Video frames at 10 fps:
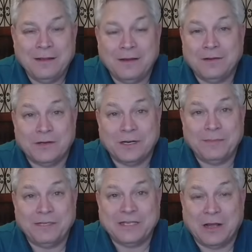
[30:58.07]
You know, you're going to
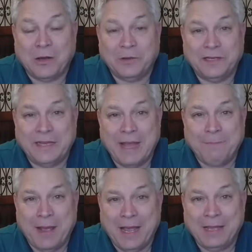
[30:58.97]
be stuck holding that
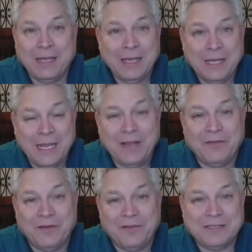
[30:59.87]
bag,
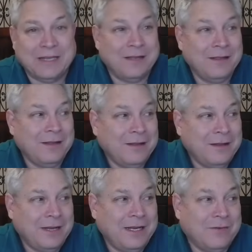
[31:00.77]
even if it's a
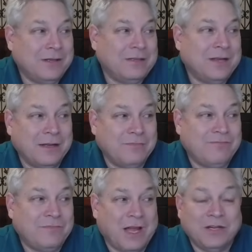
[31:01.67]
you know a, a
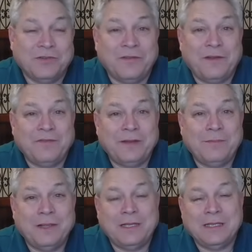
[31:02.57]
150
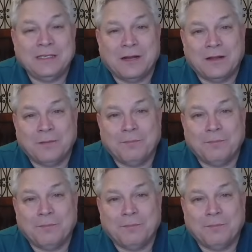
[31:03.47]
million dollar